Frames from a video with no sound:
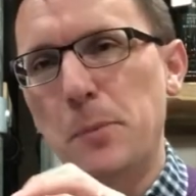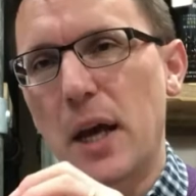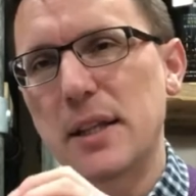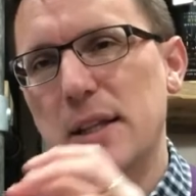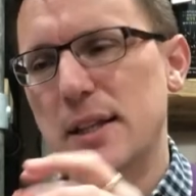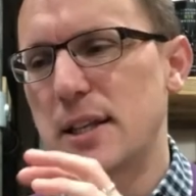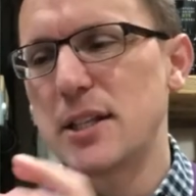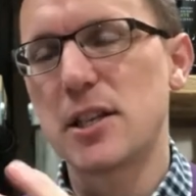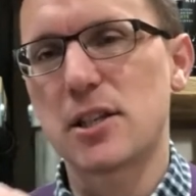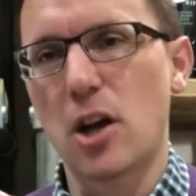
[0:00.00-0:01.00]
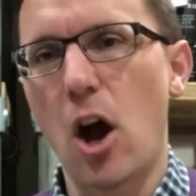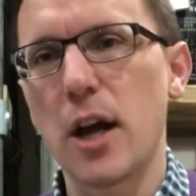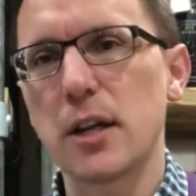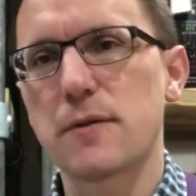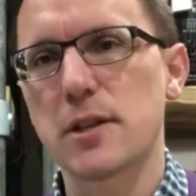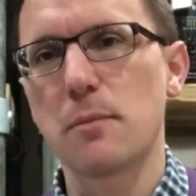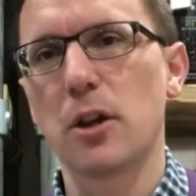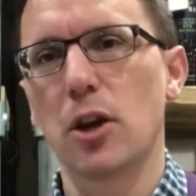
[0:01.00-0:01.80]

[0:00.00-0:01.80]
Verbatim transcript: And this is kind of similar.